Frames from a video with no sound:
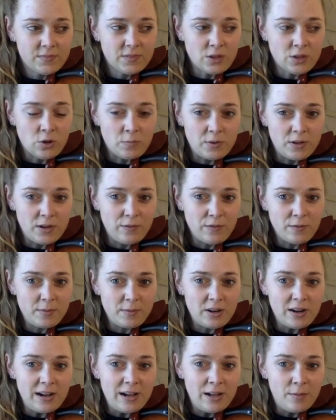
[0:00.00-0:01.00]
Opening from
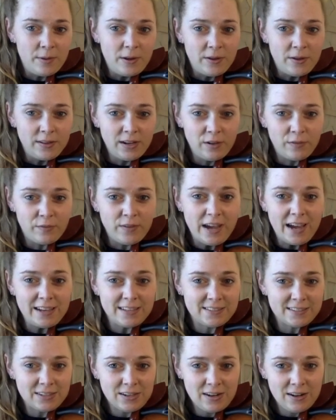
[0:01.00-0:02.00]
your elbow a little
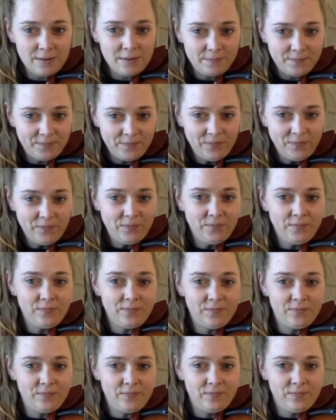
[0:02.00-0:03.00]
faster.
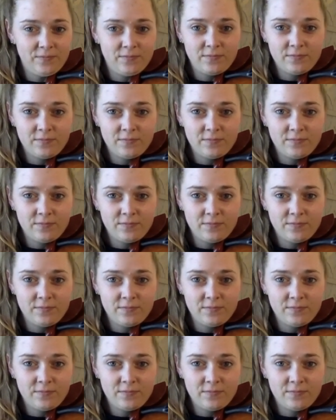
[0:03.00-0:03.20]
A